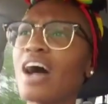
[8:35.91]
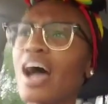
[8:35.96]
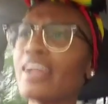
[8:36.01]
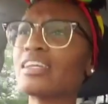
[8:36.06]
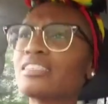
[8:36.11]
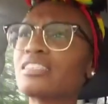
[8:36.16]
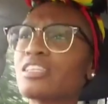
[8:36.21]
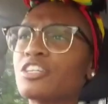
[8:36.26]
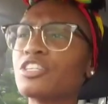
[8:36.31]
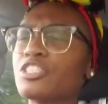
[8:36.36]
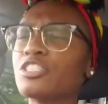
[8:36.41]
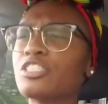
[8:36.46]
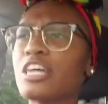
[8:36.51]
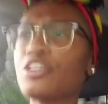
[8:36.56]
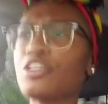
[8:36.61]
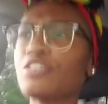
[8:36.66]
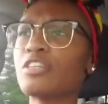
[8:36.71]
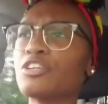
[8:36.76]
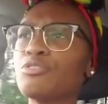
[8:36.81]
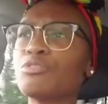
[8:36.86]
I didn't tell,
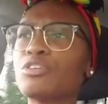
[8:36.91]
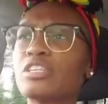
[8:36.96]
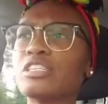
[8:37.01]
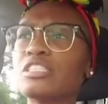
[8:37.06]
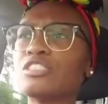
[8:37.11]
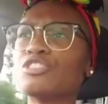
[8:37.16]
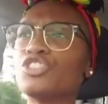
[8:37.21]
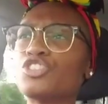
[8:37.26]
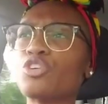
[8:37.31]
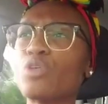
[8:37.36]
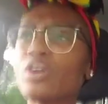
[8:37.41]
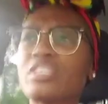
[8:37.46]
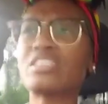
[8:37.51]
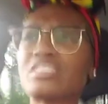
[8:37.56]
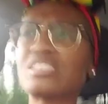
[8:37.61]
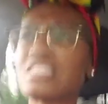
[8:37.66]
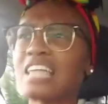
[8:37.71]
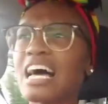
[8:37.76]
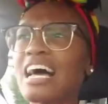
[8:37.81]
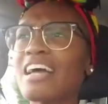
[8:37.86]
tell you that you couldn't enjoy
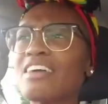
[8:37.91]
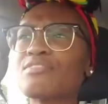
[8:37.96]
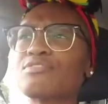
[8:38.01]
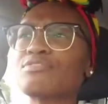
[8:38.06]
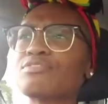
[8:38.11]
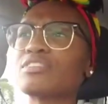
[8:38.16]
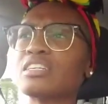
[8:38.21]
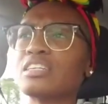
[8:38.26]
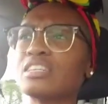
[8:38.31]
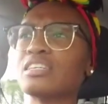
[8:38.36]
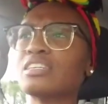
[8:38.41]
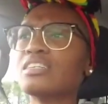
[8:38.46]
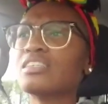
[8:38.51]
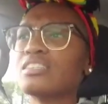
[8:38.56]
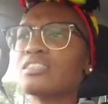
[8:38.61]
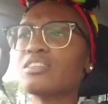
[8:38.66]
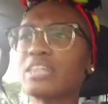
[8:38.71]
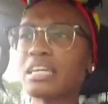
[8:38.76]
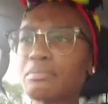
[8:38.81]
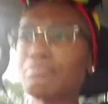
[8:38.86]
this life.
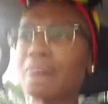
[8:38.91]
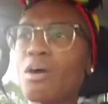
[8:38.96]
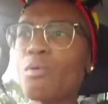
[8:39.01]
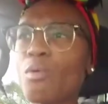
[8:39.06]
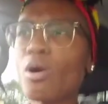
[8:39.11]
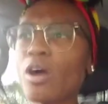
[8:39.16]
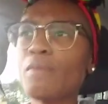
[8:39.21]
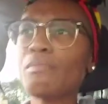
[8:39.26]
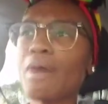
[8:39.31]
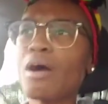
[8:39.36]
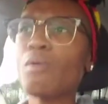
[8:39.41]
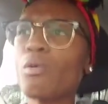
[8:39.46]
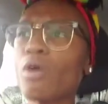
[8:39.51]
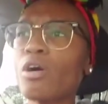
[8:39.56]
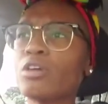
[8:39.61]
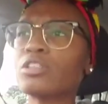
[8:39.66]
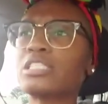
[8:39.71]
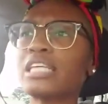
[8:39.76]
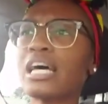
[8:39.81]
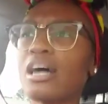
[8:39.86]
Look at my word. My
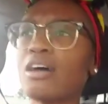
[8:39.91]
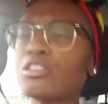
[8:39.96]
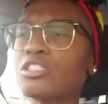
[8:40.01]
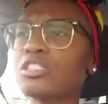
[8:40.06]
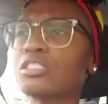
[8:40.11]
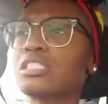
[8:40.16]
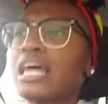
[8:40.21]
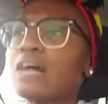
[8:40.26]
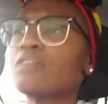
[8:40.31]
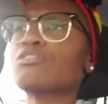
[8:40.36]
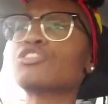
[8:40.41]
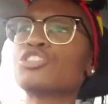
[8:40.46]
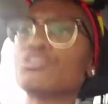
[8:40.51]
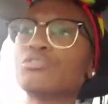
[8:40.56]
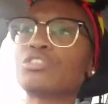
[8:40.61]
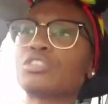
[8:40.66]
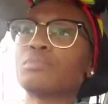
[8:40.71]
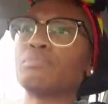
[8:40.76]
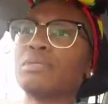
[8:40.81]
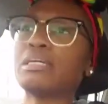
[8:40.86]
word tells tells
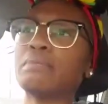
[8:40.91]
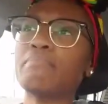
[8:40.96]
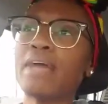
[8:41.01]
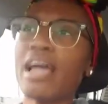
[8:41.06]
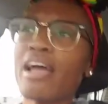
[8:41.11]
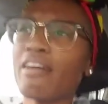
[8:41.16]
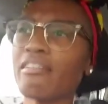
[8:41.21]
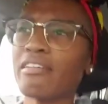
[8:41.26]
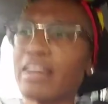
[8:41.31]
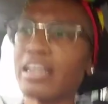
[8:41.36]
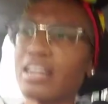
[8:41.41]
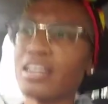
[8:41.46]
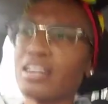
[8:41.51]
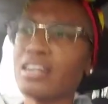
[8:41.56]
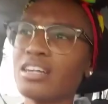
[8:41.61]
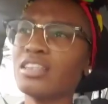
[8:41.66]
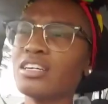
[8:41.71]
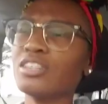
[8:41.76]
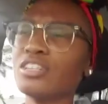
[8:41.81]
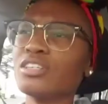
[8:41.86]
you to be merry
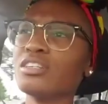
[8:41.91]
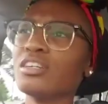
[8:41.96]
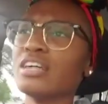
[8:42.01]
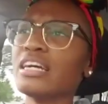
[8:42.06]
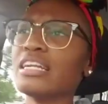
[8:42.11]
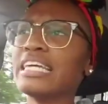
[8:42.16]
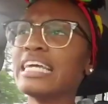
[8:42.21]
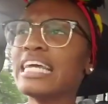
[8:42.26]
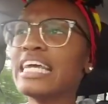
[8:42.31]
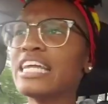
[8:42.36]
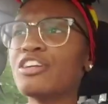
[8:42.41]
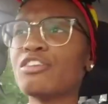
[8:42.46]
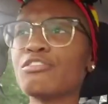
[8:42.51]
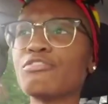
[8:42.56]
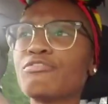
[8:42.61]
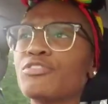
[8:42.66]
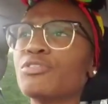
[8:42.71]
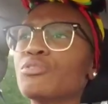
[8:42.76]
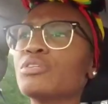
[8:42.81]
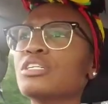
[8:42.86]
and eat
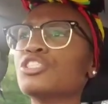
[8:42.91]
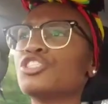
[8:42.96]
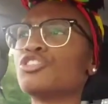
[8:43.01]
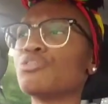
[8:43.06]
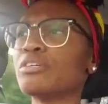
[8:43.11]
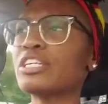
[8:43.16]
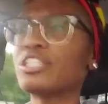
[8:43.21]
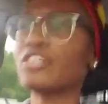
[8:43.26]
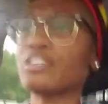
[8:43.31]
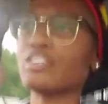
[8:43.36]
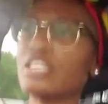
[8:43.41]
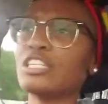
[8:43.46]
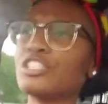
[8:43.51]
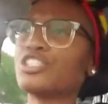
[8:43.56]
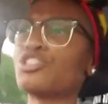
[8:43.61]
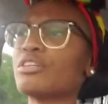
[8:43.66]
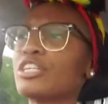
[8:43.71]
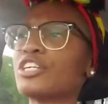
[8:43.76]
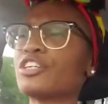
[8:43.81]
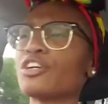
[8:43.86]
your food and drink your
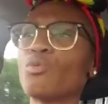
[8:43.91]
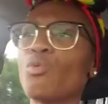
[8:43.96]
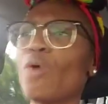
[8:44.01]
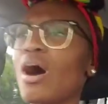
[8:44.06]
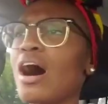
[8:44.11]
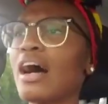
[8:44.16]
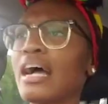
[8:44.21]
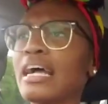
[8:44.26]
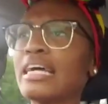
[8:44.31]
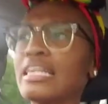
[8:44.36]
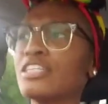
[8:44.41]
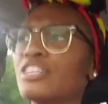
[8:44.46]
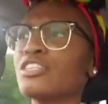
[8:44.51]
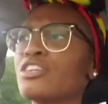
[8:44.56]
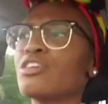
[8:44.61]
and drink your wine.